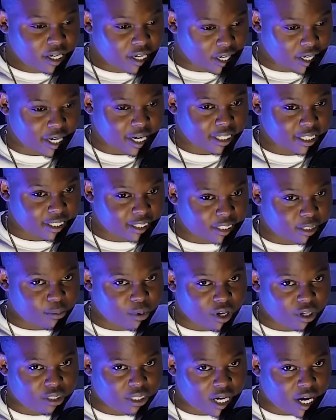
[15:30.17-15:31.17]
connecting
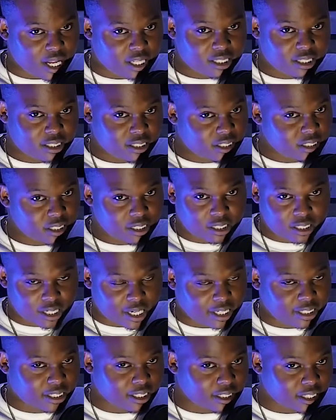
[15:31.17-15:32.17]
small dots,
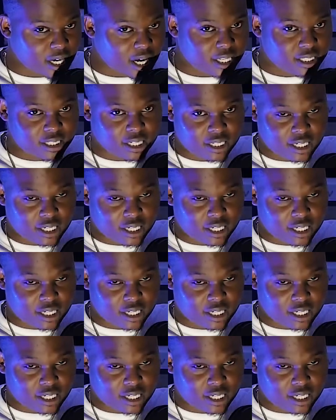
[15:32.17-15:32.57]
connecting dots,